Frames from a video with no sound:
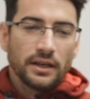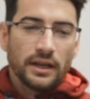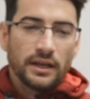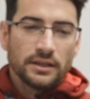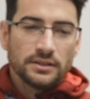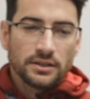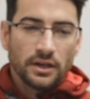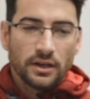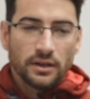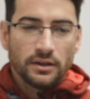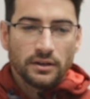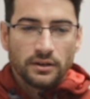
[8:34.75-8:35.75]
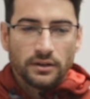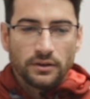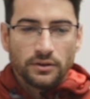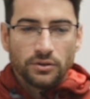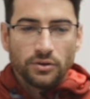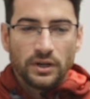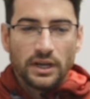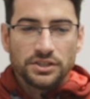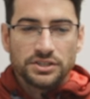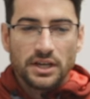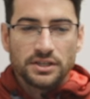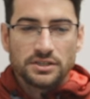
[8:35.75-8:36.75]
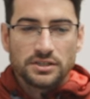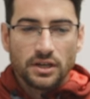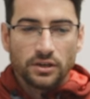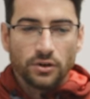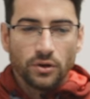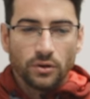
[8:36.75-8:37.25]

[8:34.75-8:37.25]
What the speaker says: and create chances on